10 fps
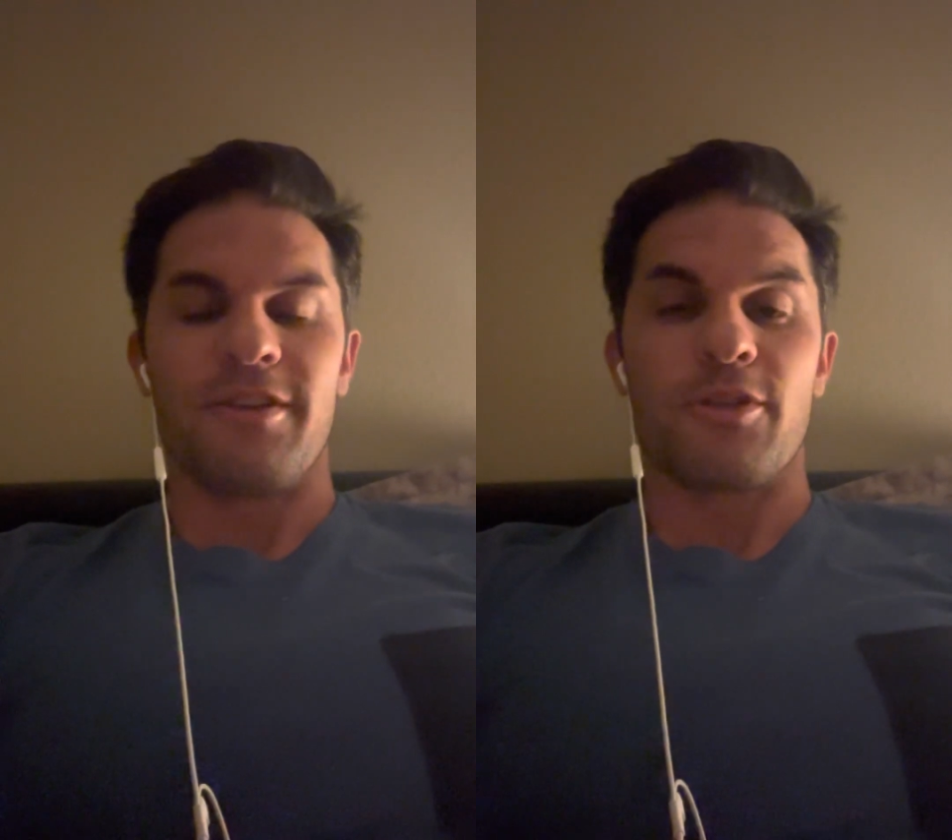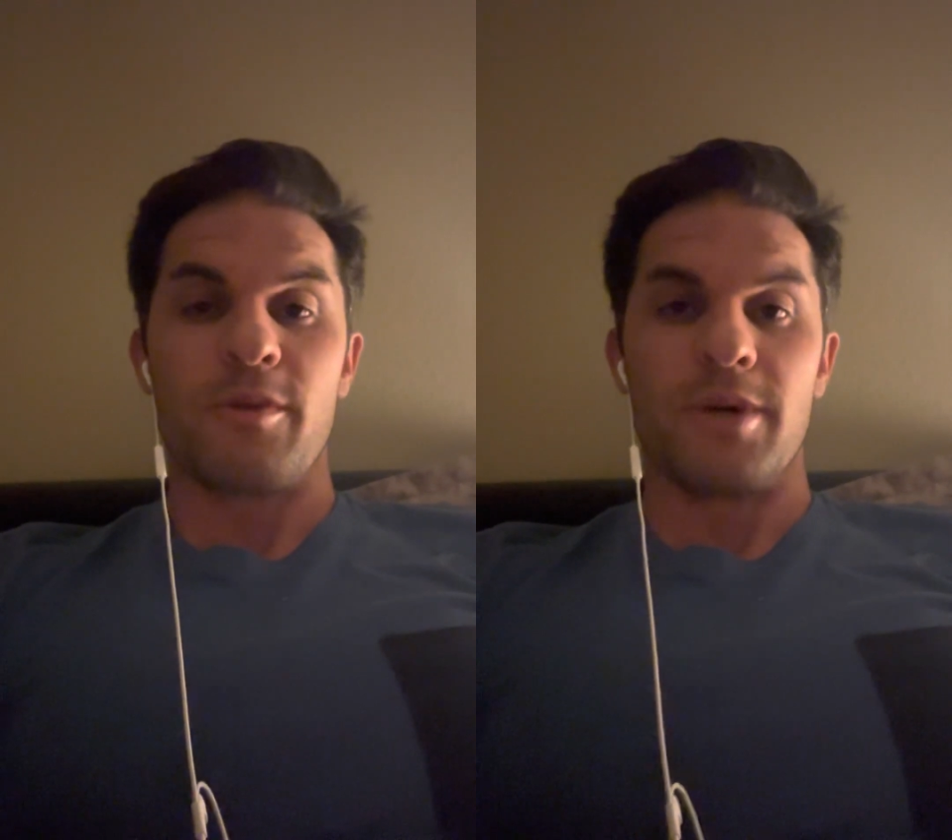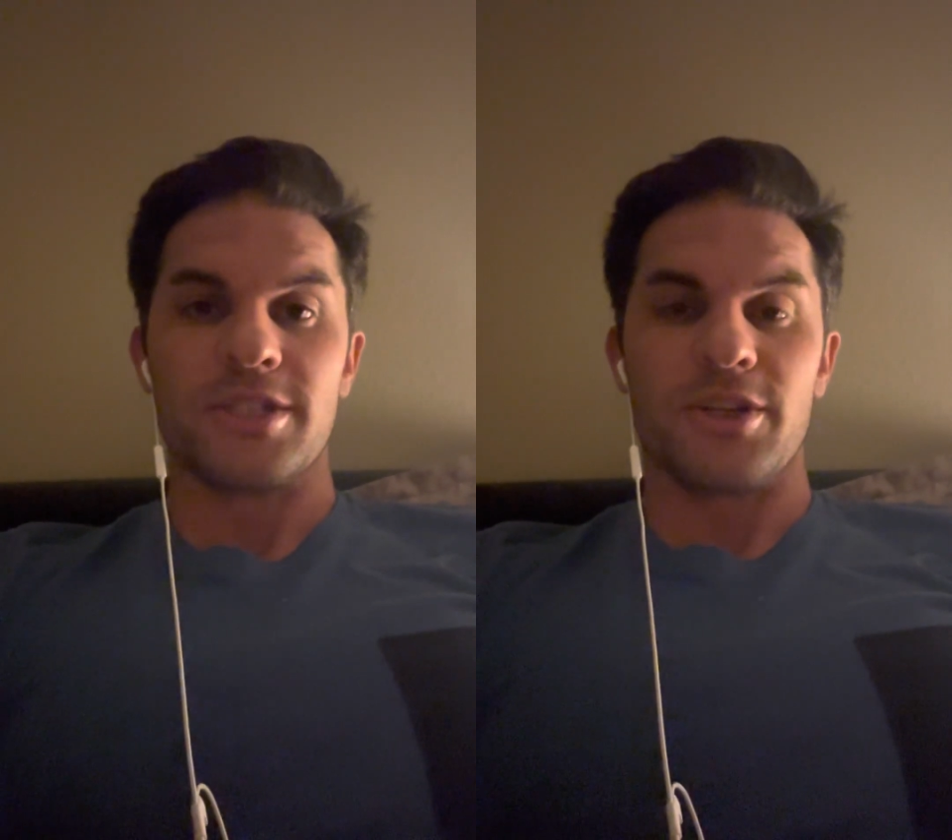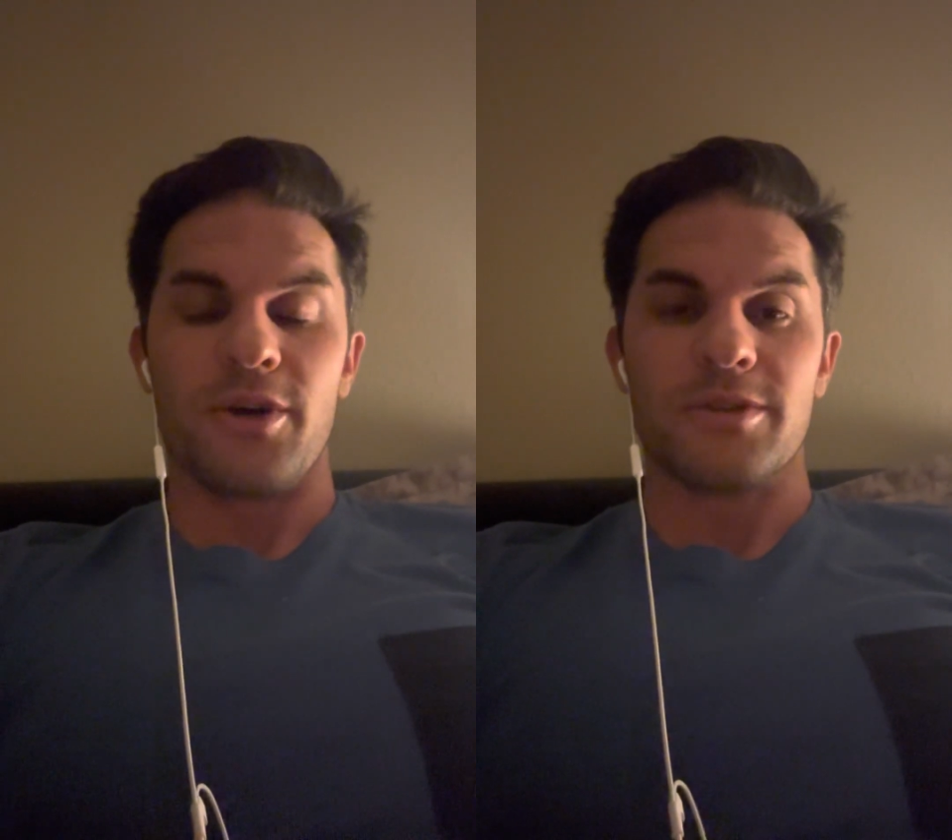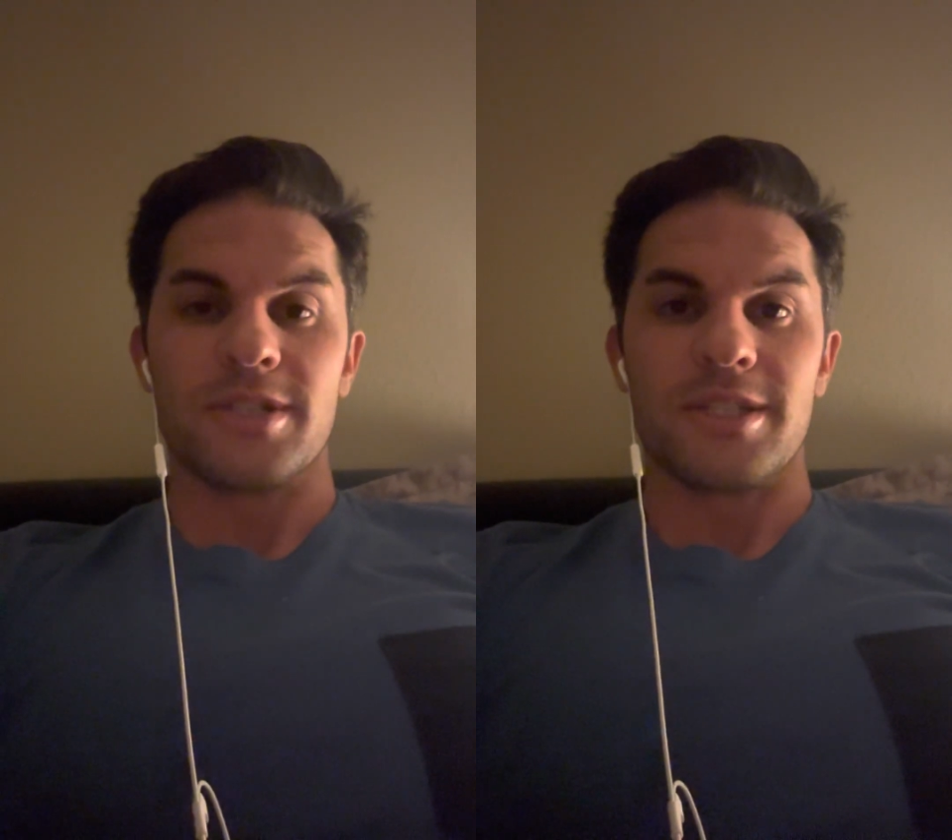months ago,
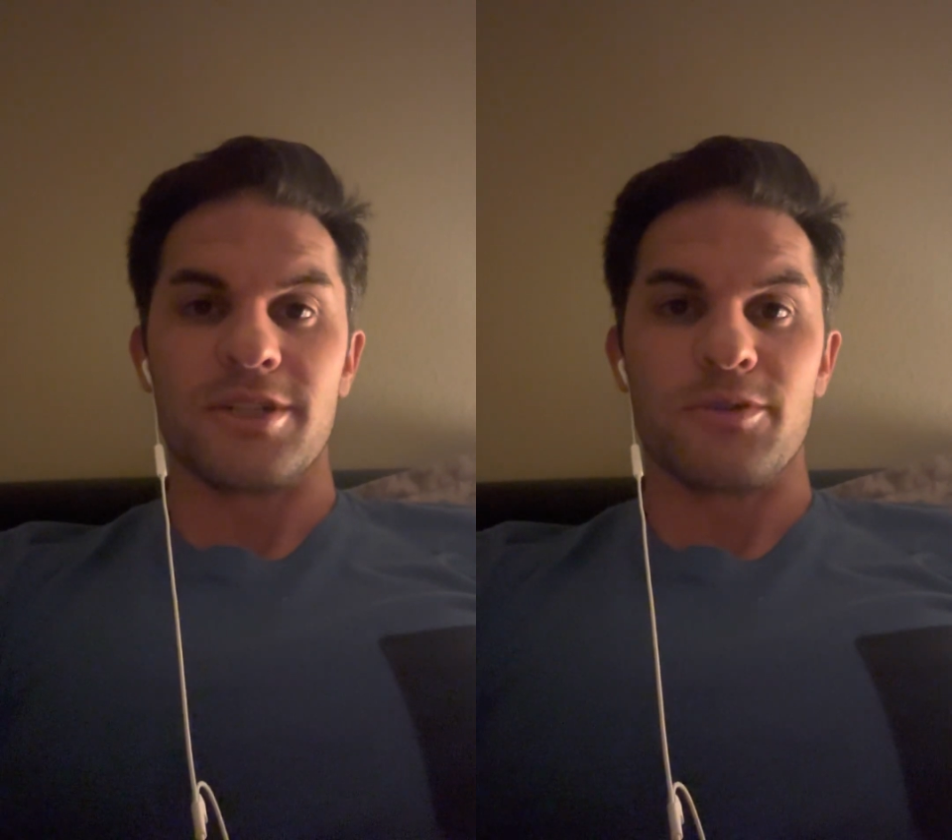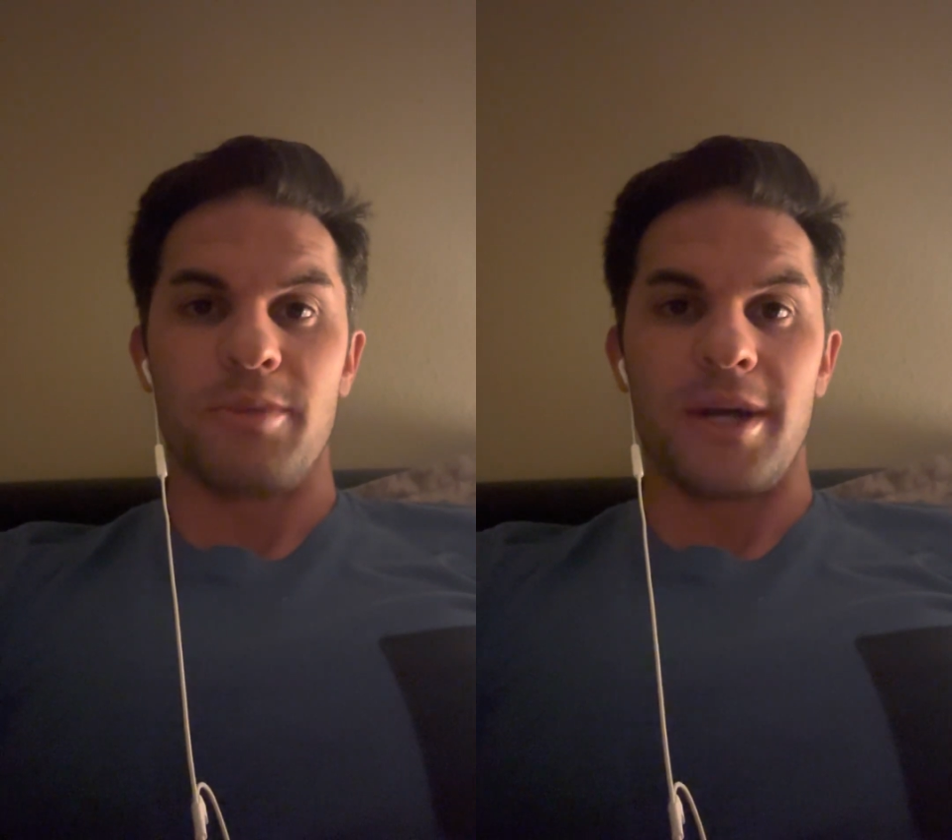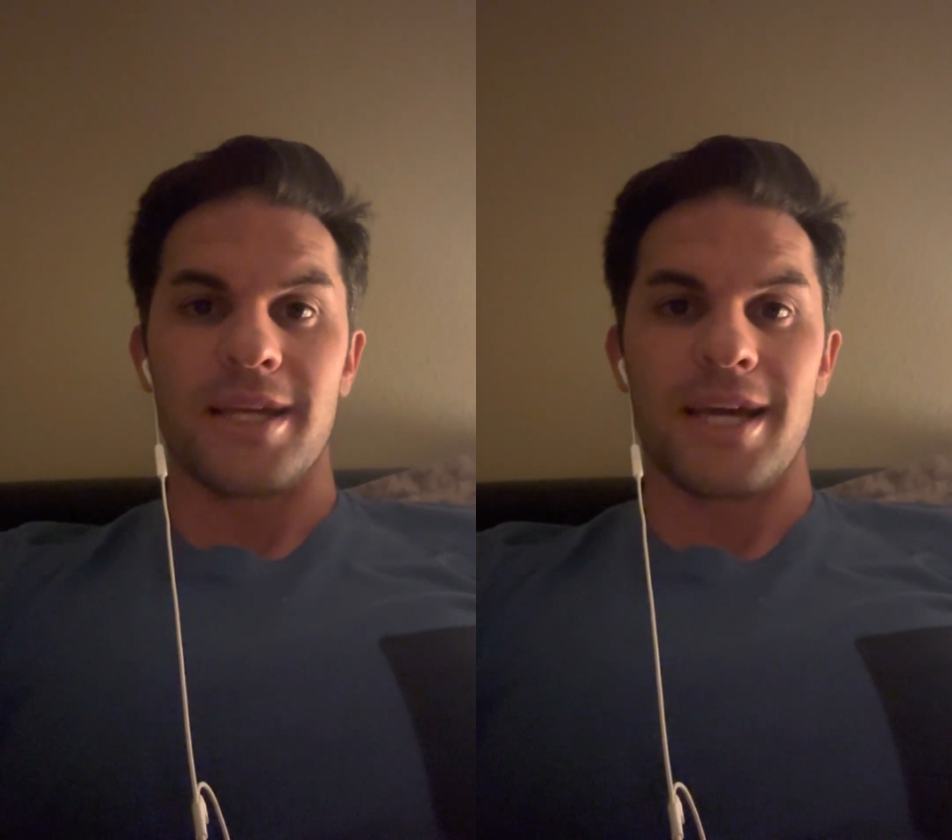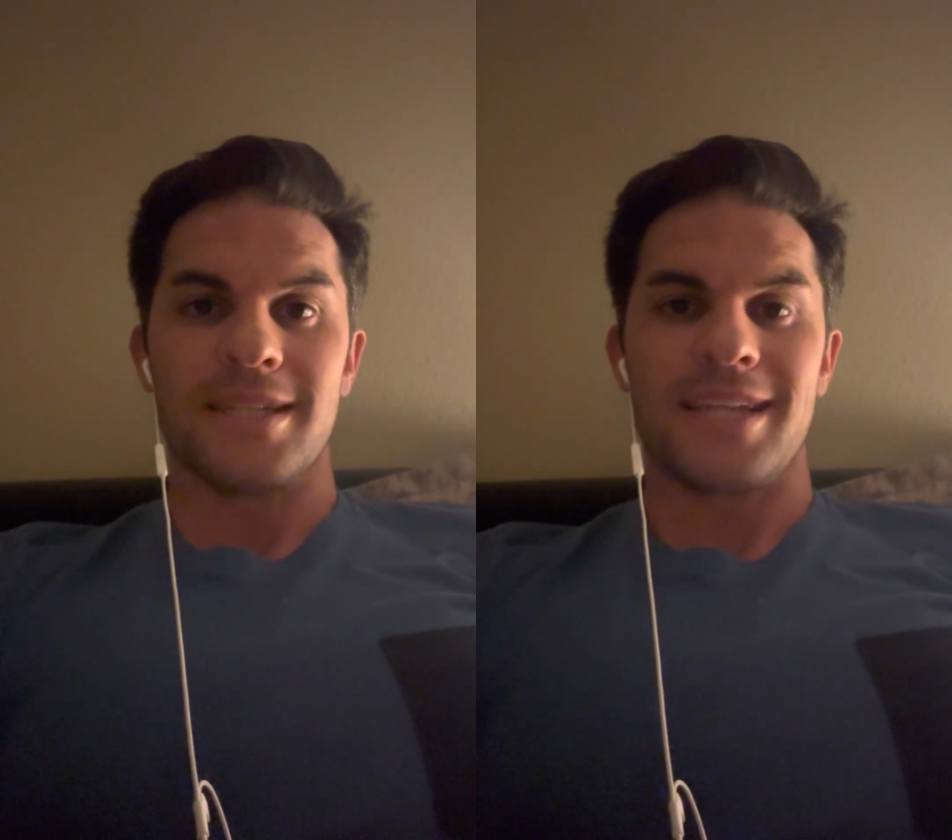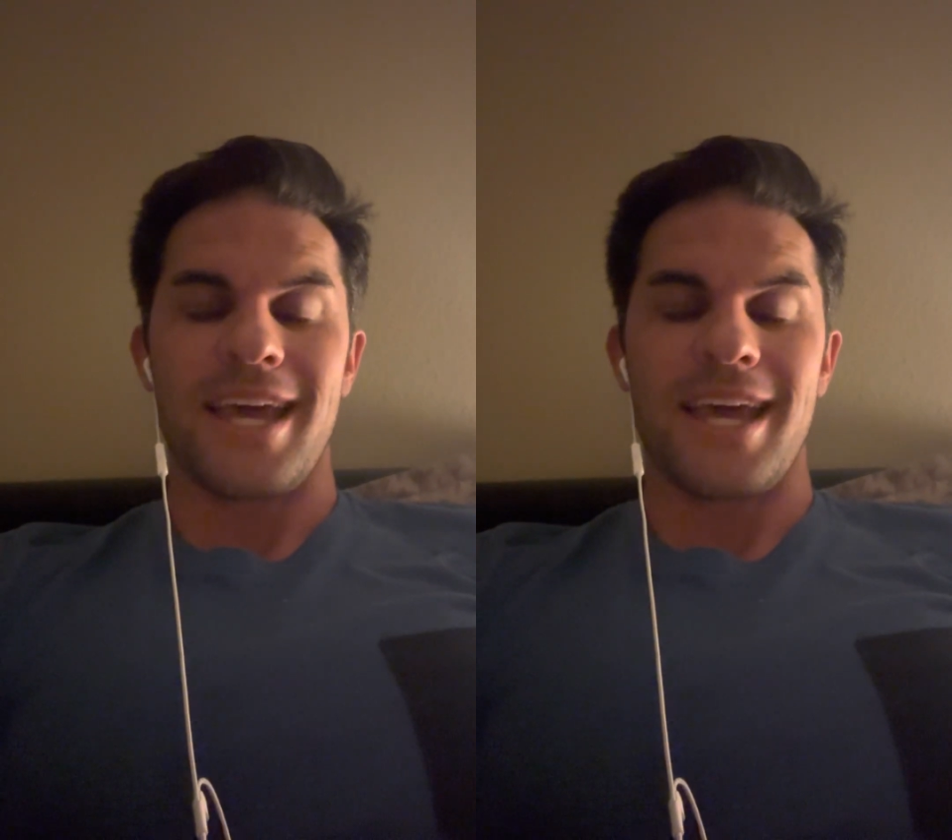I was listening to a podcast,